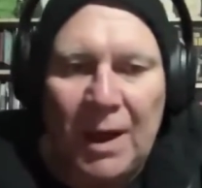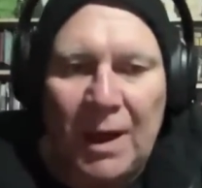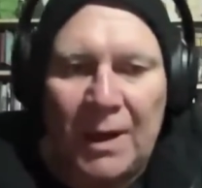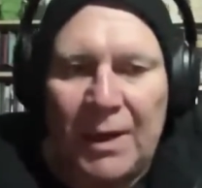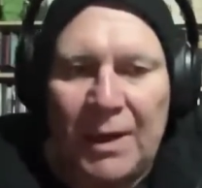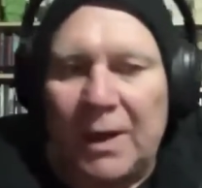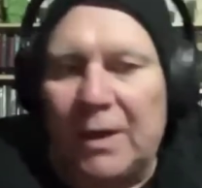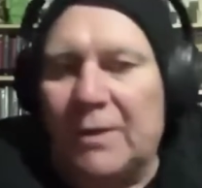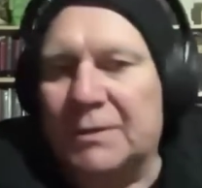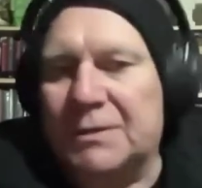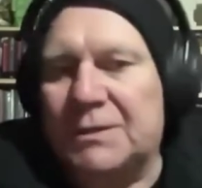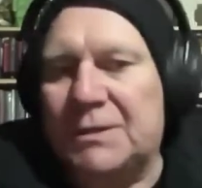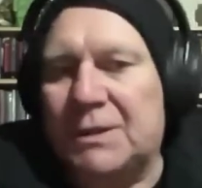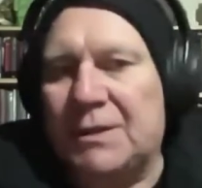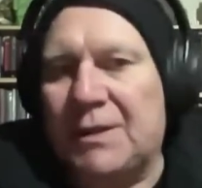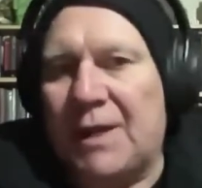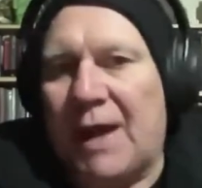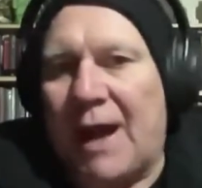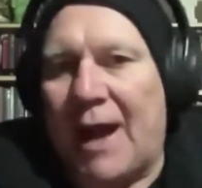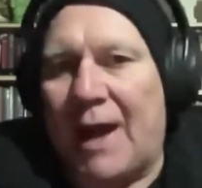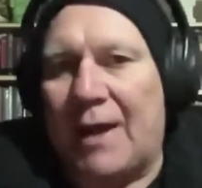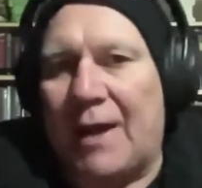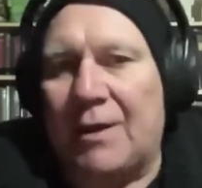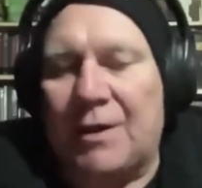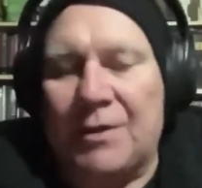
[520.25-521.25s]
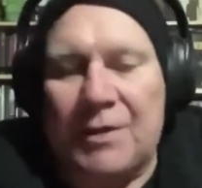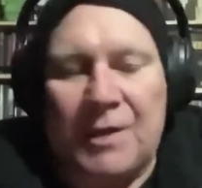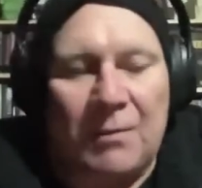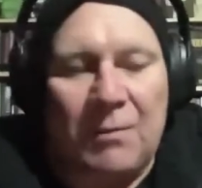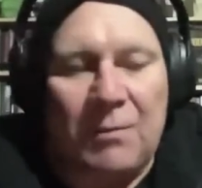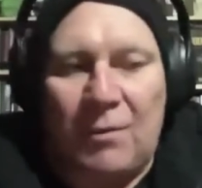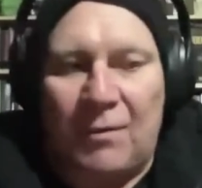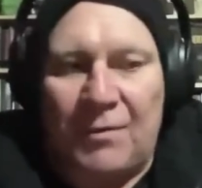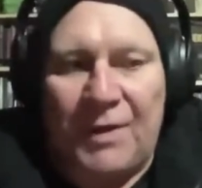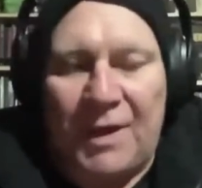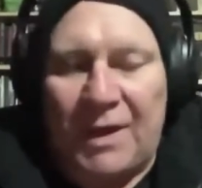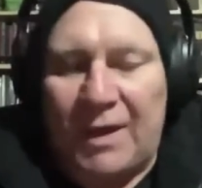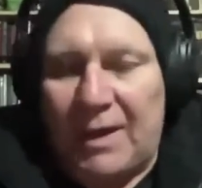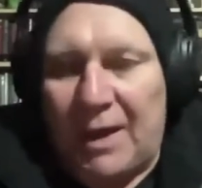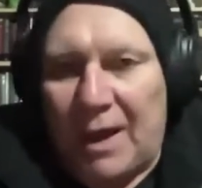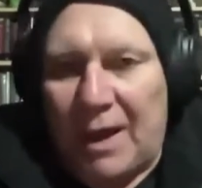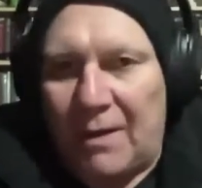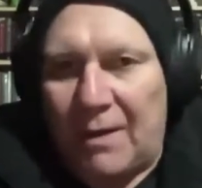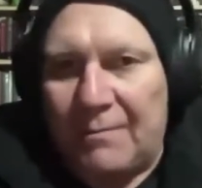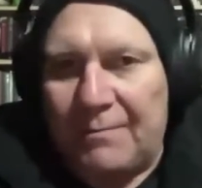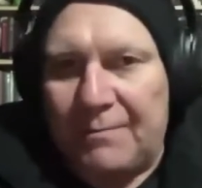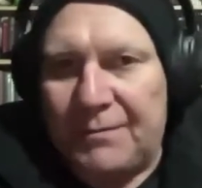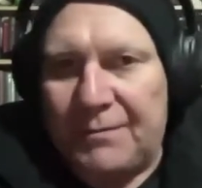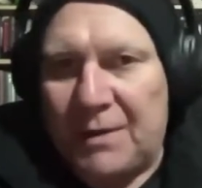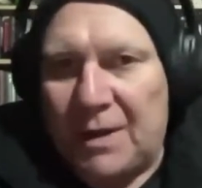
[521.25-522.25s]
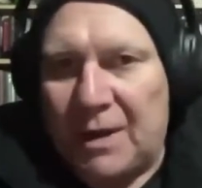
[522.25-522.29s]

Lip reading: And I looked at that and I said, well, there you go.